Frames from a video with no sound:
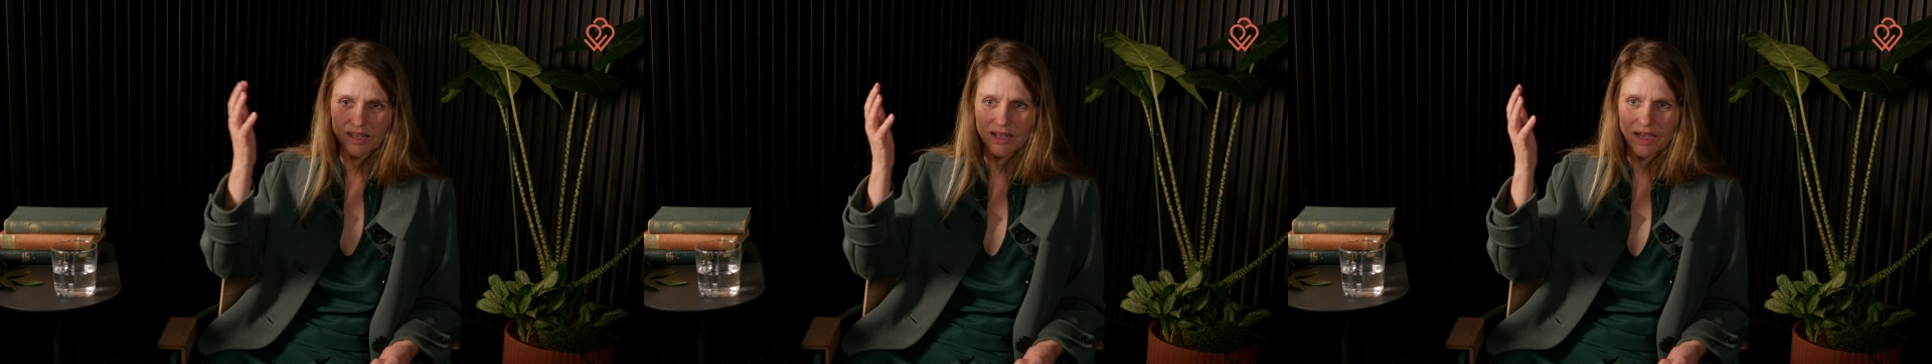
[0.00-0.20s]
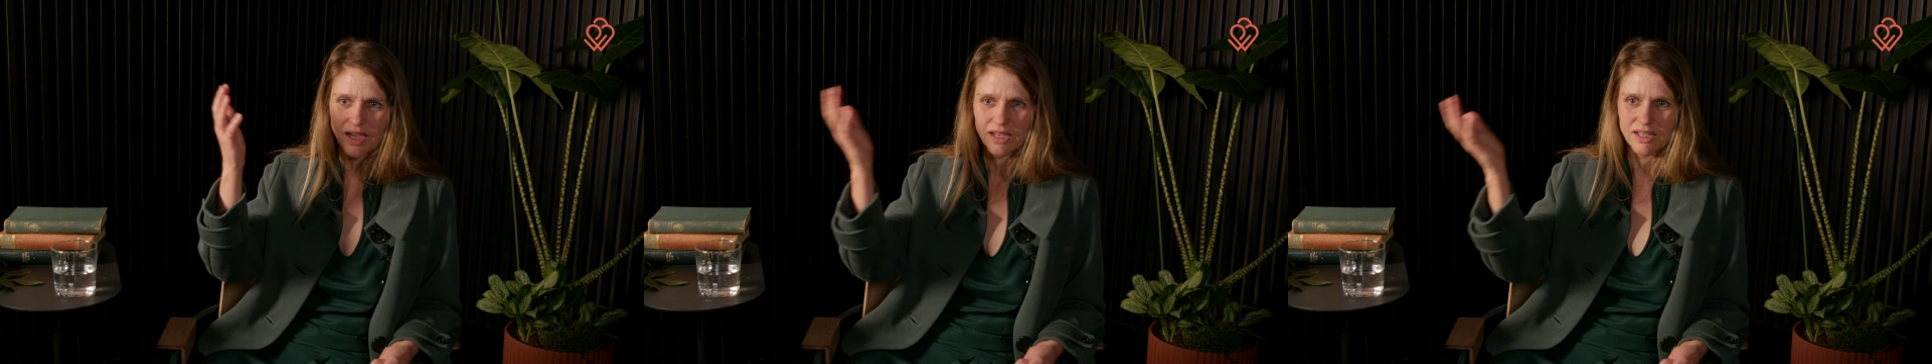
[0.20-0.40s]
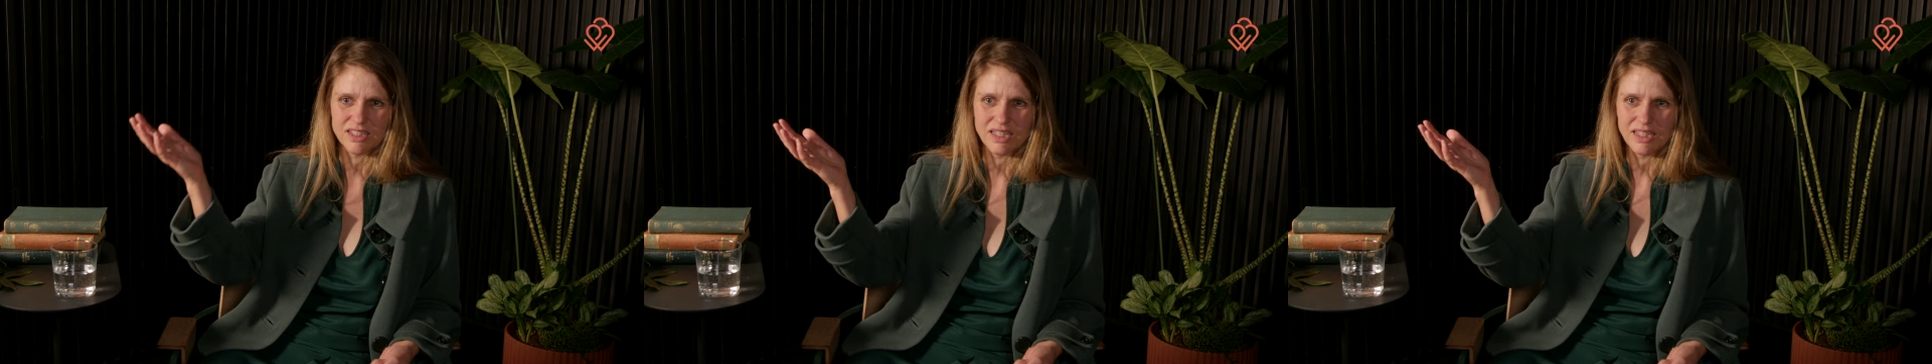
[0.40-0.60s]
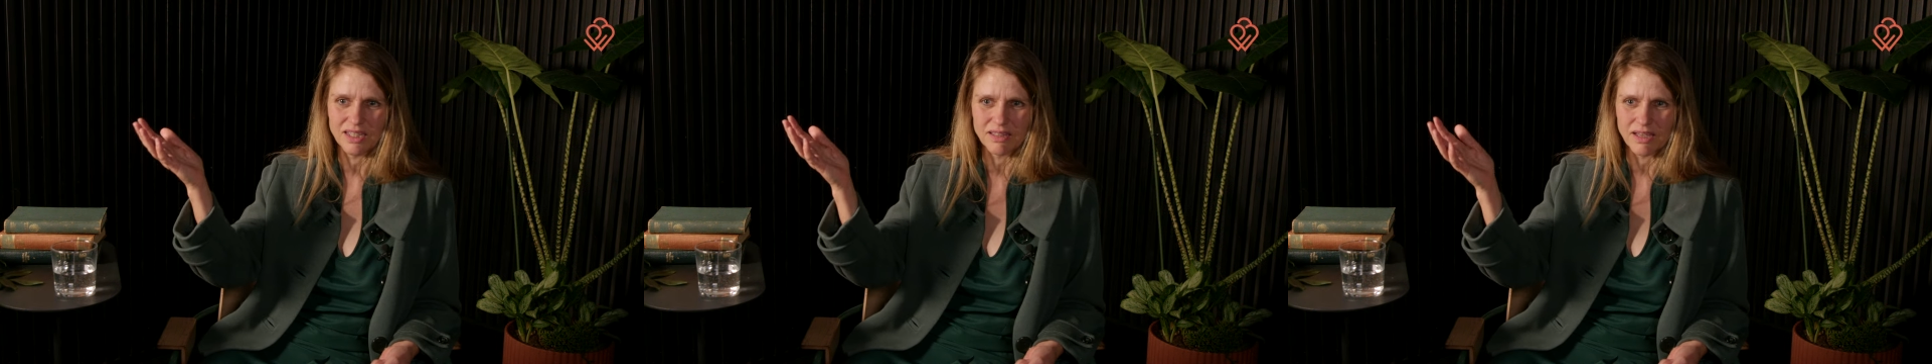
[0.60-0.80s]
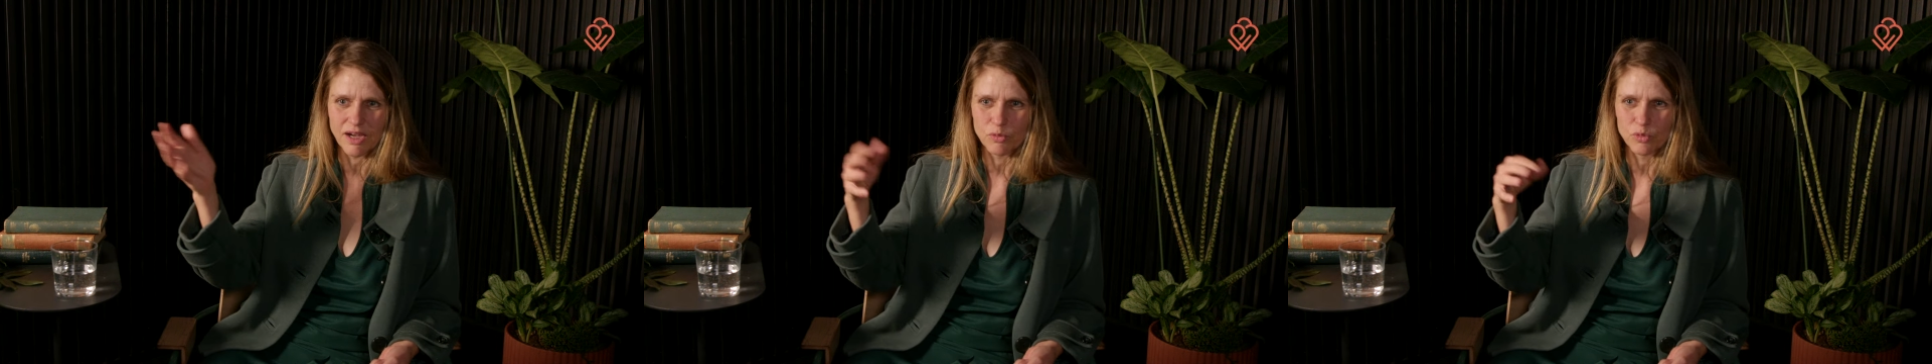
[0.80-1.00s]

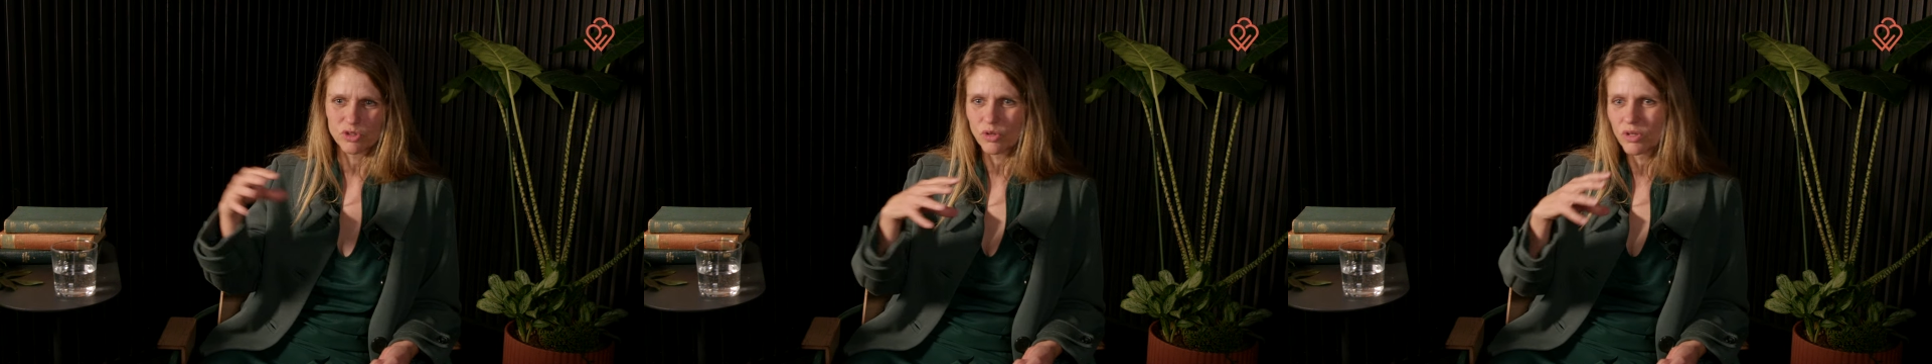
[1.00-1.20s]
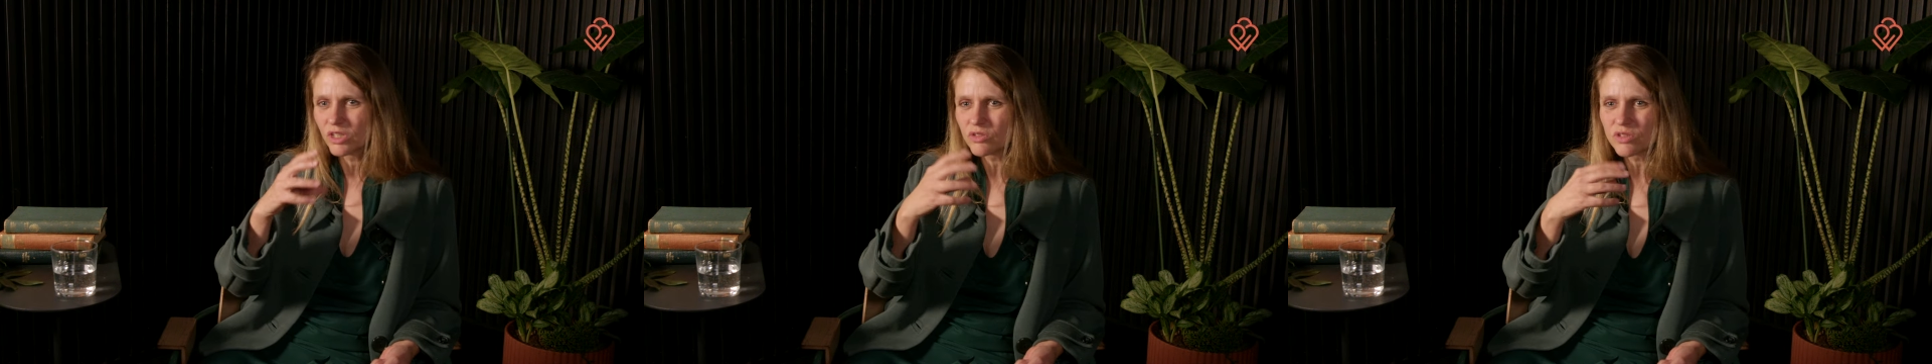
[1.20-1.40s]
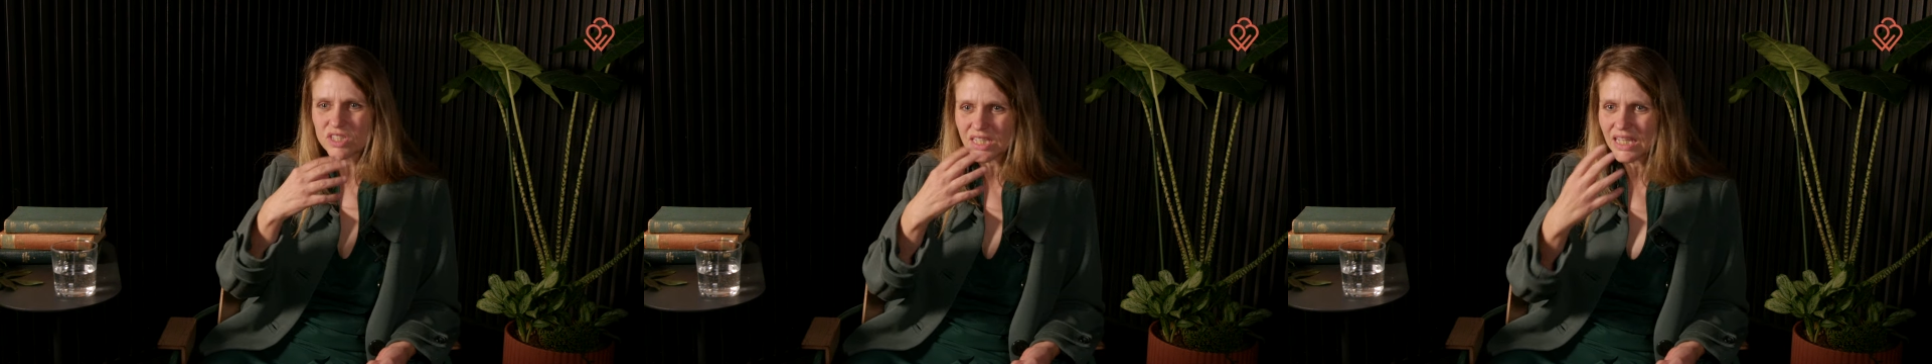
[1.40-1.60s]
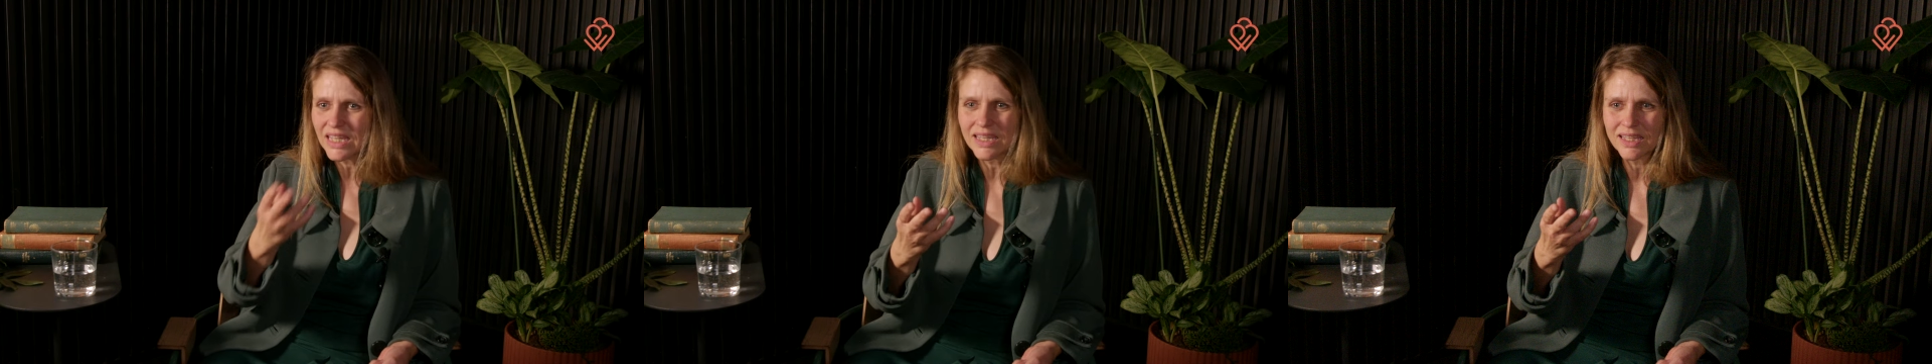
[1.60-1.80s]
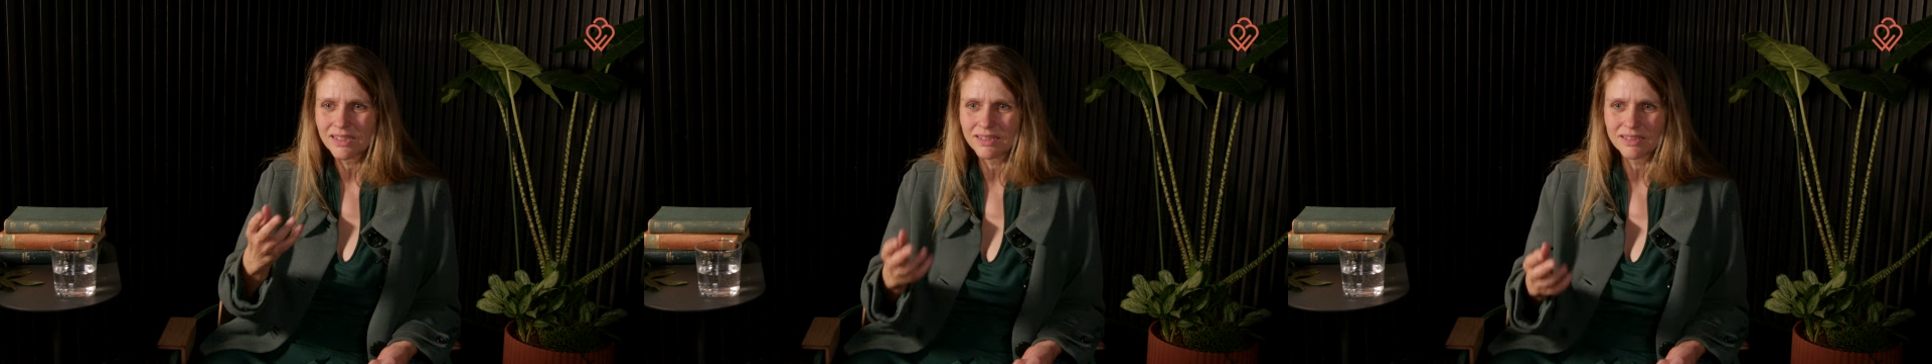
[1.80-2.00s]
I was going to sing